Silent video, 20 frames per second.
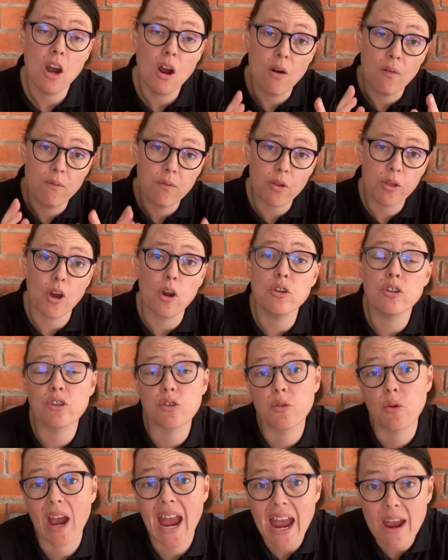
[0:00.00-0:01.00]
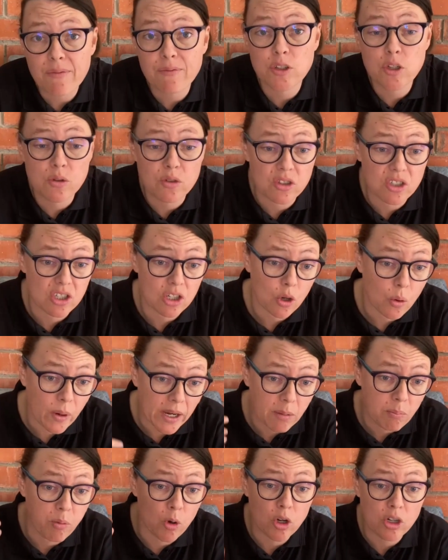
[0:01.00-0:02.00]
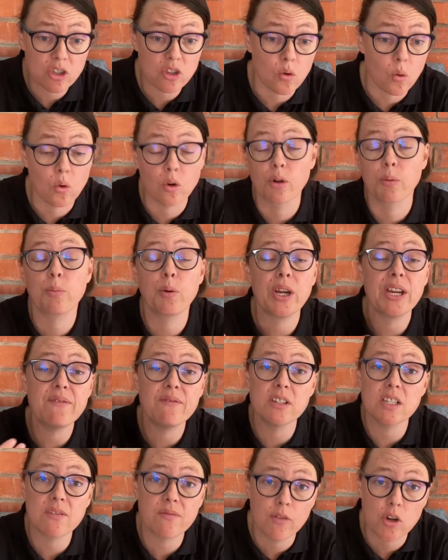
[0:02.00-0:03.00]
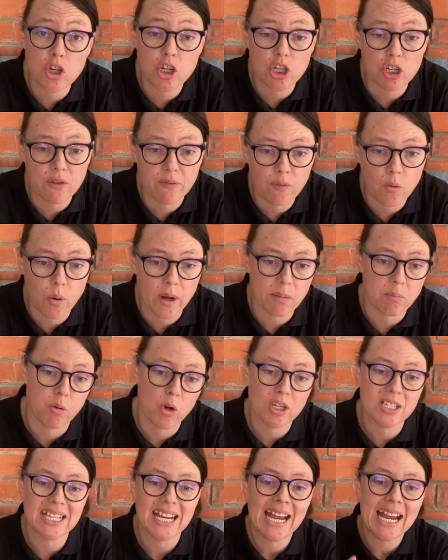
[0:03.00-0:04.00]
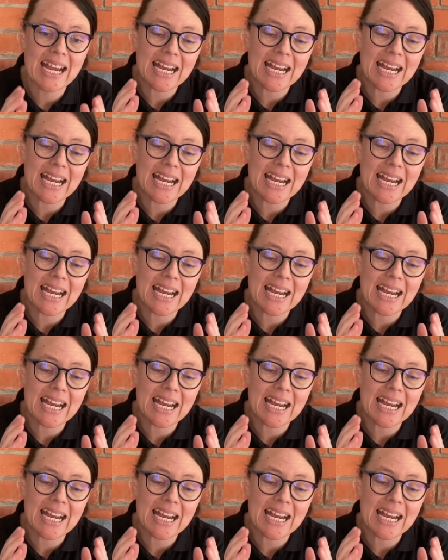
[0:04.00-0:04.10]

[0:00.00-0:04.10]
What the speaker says: For those who have used a QuickBooks or a previous version of QuickBooks,